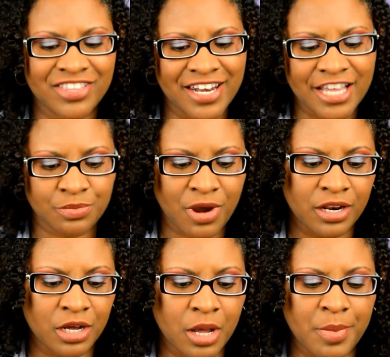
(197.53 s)
the next
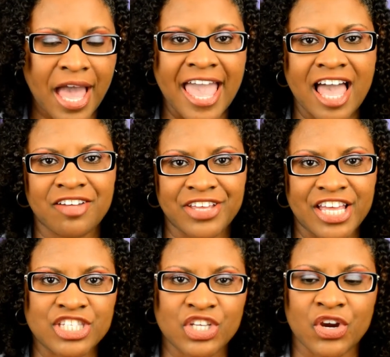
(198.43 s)
product up I have
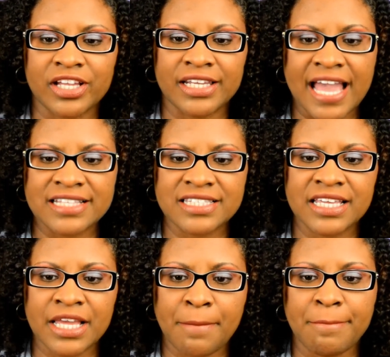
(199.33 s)
is
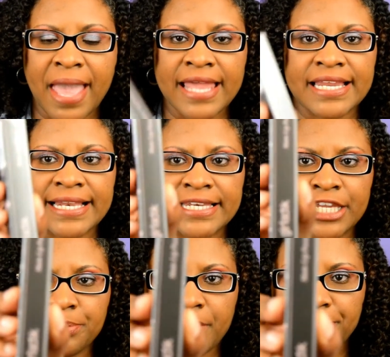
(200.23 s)
Galactic Matte
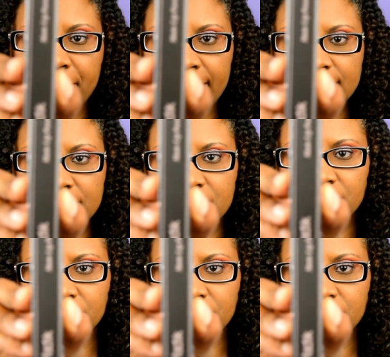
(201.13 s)
Lip Paint.